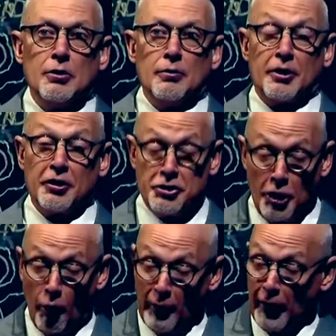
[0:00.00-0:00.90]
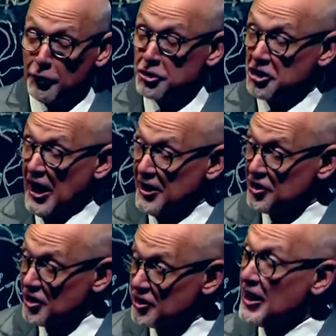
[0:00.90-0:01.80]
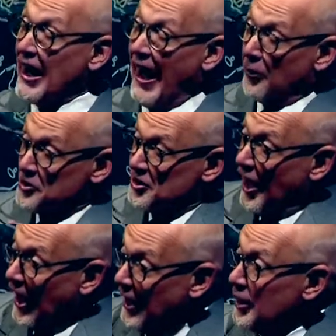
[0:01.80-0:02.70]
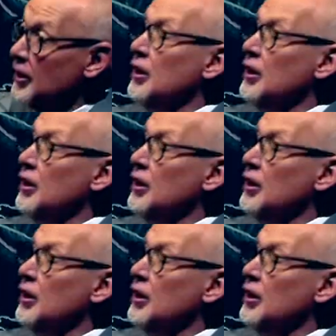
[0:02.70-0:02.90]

Because you know what else changes outside?